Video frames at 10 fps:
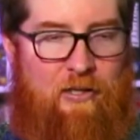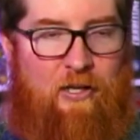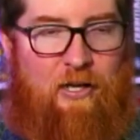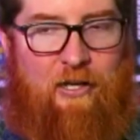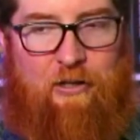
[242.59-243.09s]

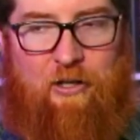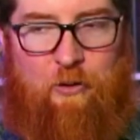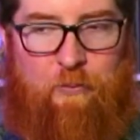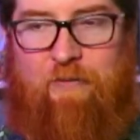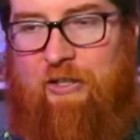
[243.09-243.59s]

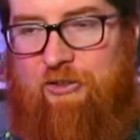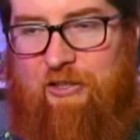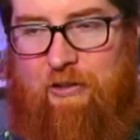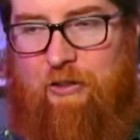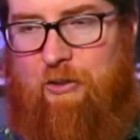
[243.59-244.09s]
We
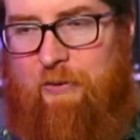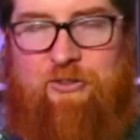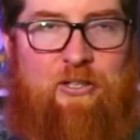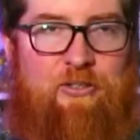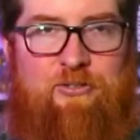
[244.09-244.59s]
eventually, we
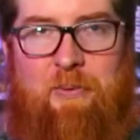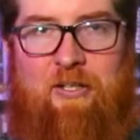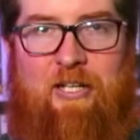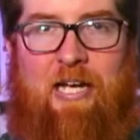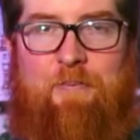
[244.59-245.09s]
see this in some
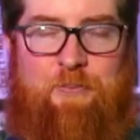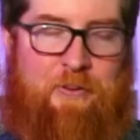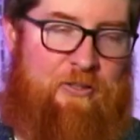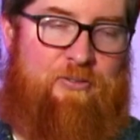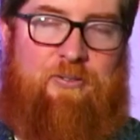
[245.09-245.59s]
other games,
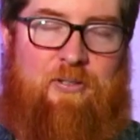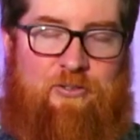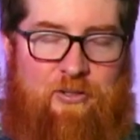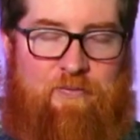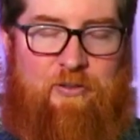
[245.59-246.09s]
but it's
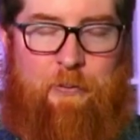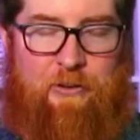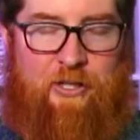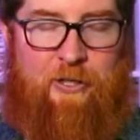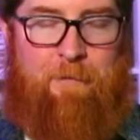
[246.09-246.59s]
done very
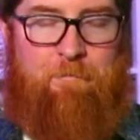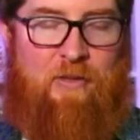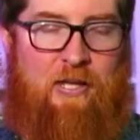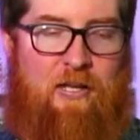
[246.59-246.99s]
well here.